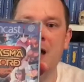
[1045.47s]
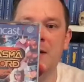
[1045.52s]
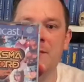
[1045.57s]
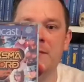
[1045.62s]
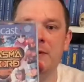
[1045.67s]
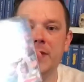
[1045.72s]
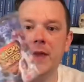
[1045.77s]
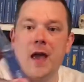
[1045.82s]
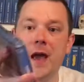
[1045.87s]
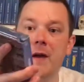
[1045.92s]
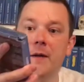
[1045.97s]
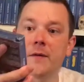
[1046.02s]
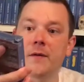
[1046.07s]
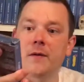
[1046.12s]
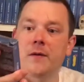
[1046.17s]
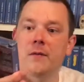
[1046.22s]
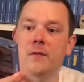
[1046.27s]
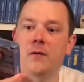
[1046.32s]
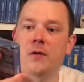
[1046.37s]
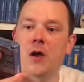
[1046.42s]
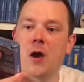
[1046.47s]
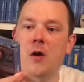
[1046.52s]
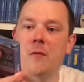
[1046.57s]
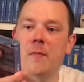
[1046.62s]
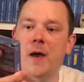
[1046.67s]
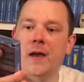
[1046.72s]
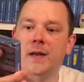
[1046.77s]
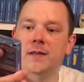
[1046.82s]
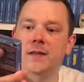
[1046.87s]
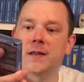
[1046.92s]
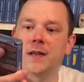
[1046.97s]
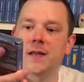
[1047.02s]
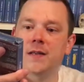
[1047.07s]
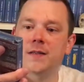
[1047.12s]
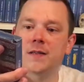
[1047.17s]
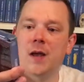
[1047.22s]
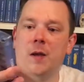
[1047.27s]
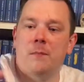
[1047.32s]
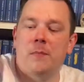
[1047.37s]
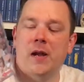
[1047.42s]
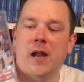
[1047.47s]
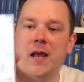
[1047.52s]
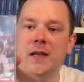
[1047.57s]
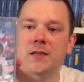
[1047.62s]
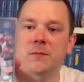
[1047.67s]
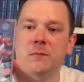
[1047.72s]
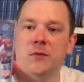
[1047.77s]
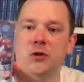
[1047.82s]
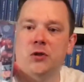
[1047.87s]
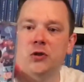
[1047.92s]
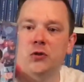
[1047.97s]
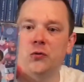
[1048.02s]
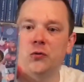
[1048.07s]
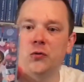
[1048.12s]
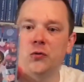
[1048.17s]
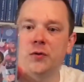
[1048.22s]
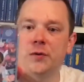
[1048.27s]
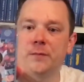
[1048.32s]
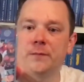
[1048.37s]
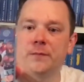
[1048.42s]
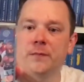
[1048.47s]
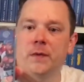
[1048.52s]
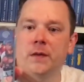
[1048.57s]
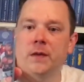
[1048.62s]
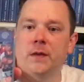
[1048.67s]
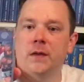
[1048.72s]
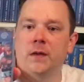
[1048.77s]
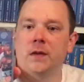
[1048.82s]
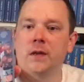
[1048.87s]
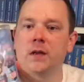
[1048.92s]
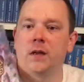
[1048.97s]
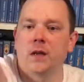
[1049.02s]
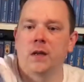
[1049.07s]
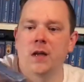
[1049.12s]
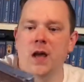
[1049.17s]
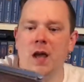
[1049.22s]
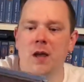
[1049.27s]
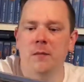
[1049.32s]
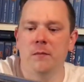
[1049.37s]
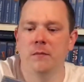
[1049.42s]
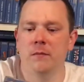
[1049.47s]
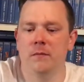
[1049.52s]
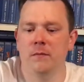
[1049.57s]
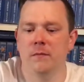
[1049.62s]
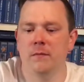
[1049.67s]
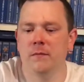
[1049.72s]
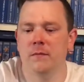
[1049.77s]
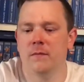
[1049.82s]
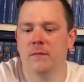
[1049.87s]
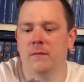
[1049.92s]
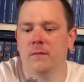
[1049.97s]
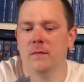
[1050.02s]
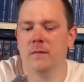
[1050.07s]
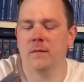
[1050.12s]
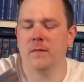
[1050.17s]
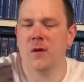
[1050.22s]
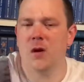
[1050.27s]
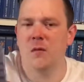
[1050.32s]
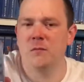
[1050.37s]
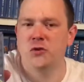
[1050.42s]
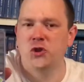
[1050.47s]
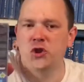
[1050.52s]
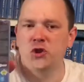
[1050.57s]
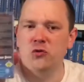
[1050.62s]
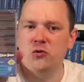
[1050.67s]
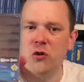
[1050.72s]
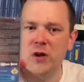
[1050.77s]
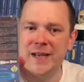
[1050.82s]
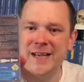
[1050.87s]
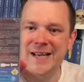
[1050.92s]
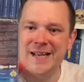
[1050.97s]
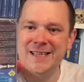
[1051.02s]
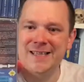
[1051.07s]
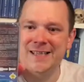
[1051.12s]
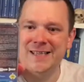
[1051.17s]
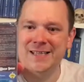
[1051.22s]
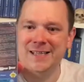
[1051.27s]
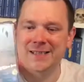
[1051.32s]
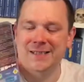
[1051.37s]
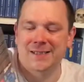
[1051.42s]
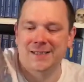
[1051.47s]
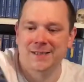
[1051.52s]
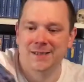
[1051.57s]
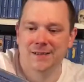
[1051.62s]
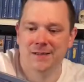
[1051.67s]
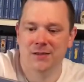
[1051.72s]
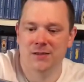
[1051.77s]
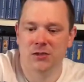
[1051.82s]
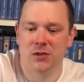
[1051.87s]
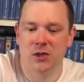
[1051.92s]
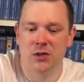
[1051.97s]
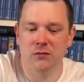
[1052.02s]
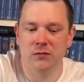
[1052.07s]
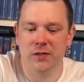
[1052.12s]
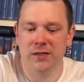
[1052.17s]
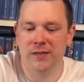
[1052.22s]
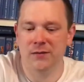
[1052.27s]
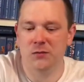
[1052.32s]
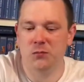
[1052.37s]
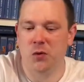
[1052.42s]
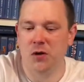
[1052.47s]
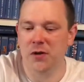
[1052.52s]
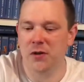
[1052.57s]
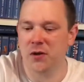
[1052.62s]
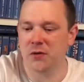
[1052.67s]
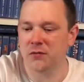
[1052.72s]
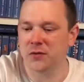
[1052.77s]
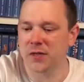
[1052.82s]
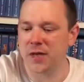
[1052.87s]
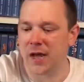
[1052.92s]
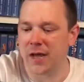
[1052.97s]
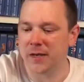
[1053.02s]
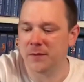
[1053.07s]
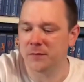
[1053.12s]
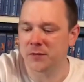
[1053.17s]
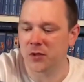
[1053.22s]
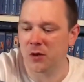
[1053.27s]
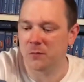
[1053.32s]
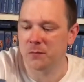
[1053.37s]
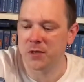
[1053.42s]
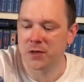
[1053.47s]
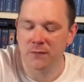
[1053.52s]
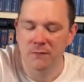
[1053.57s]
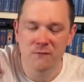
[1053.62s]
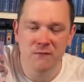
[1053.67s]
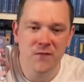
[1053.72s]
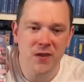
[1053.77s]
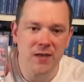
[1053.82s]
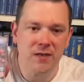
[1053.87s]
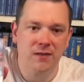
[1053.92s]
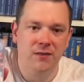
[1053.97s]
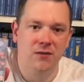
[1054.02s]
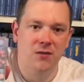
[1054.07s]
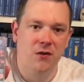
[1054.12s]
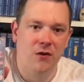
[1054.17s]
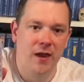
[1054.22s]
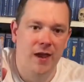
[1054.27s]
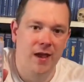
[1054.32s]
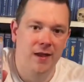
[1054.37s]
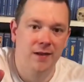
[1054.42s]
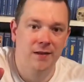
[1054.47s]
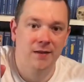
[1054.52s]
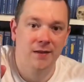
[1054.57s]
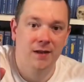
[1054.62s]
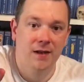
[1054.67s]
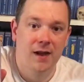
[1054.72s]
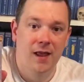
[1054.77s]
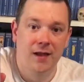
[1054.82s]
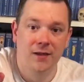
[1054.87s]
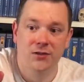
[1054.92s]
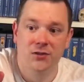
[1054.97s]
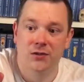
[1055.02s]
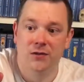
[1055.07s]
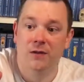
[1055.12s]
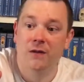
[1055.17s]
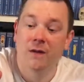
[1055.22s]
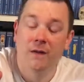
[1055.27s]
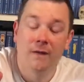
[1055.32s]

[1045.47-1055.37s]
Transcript: but yeah, going back to this, a Plasma Sword game. I'm sure I had this. It was one of those games that I'm convinced I had in the collection.